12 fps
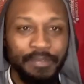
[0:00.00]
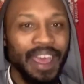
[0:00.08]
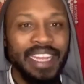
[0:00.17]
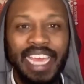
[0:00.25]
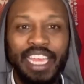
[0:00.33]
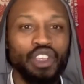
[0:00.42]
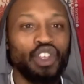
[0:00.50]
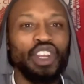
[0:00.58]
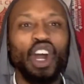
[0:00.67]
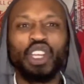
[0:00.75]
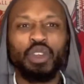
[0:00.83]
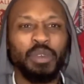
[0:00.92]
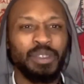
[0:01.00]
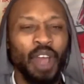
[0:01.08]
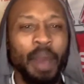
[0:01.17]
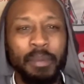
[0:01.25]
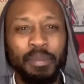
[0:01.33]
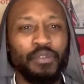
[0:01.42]
Van Dijk, you could argue, was
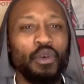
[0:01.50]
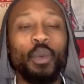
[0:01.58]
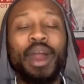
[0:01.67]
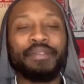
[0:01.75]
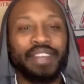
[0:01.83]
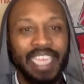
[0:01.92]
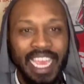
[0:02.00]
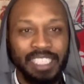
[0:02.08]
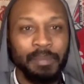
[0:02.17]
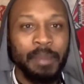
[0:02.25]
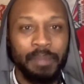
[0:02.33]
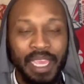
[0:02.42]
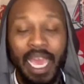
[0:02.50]
coming before, whatever the case may be.